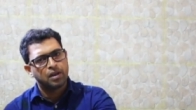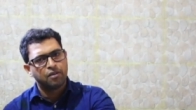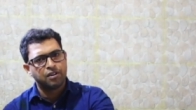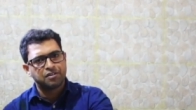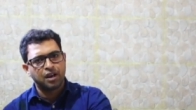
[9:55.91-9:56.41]
he
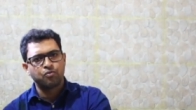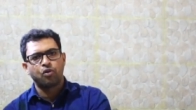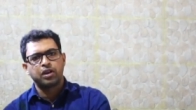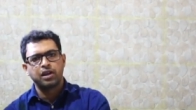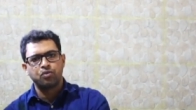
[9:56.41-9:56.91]
will start
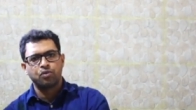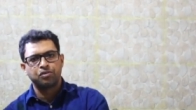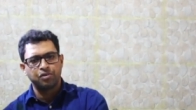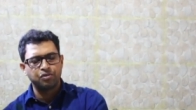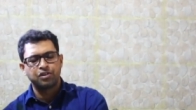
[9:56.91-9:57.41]
walking
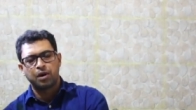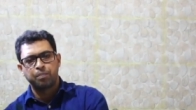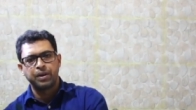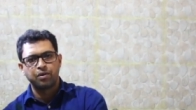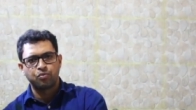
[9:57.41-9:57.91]
towards you,
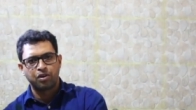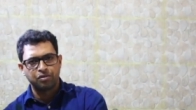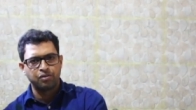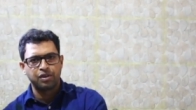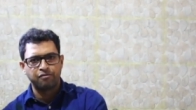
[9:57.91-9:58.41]
jumping towards
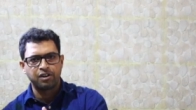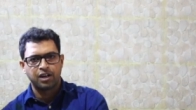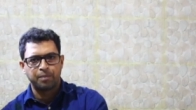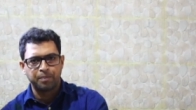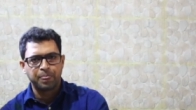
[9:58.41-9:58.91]
you, it will
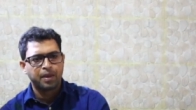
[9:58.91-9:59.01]
come.